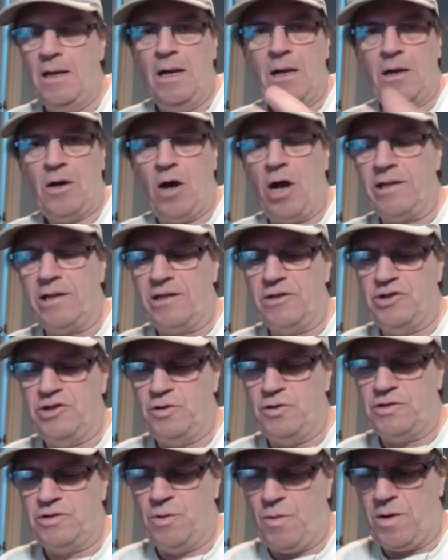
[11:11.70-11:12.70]
got the
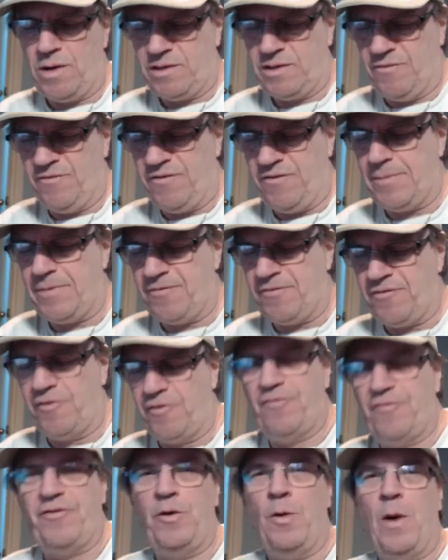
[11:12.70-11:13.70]
juice and wanted to vape it for
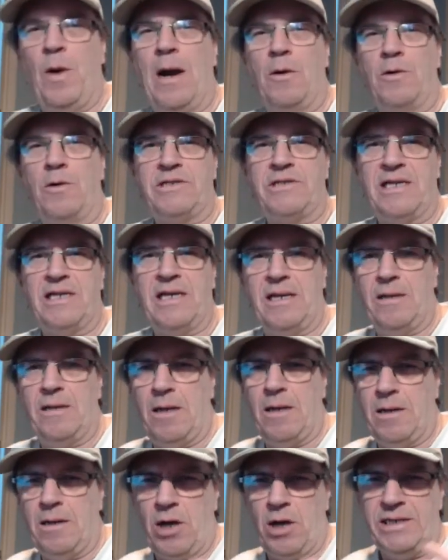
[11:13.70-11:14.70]
a few hours to get
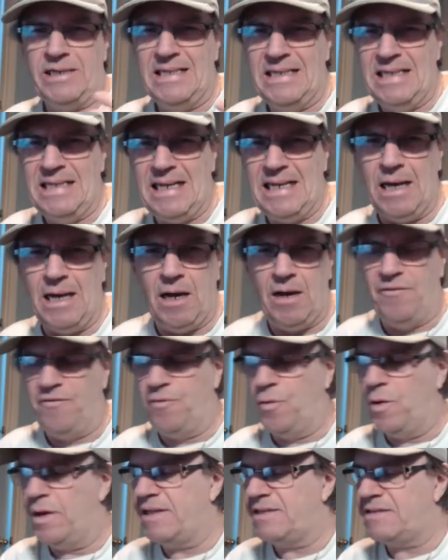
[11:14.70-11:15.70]
an idea of
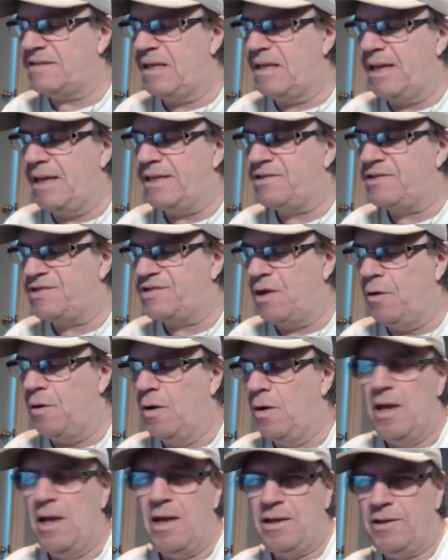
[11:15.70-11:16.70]
what it's like.
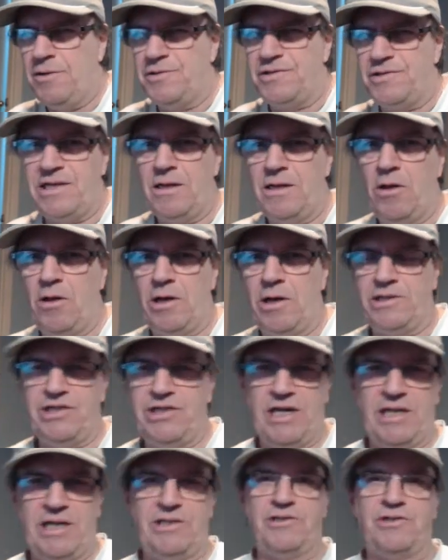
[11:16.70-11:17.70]
So you're seeing a lot of
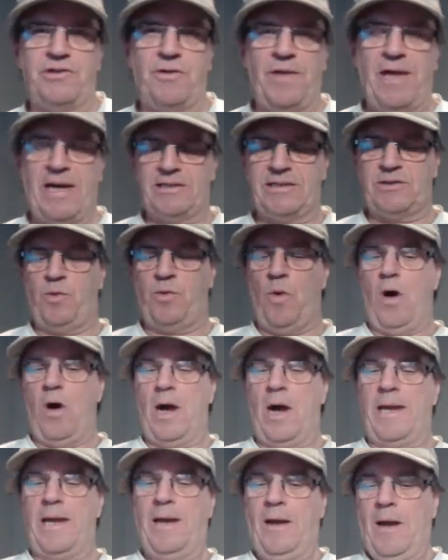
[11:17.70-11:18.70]
changes, so that's
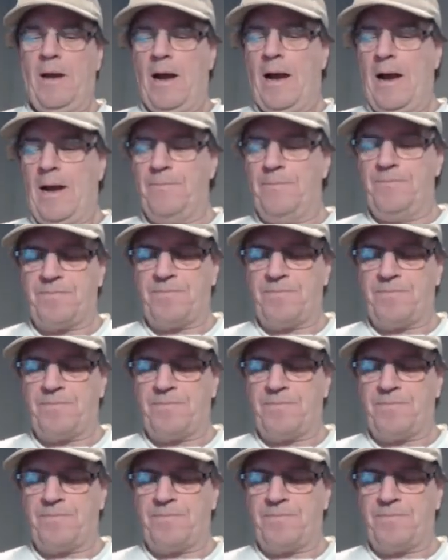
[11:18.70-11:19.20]
why. The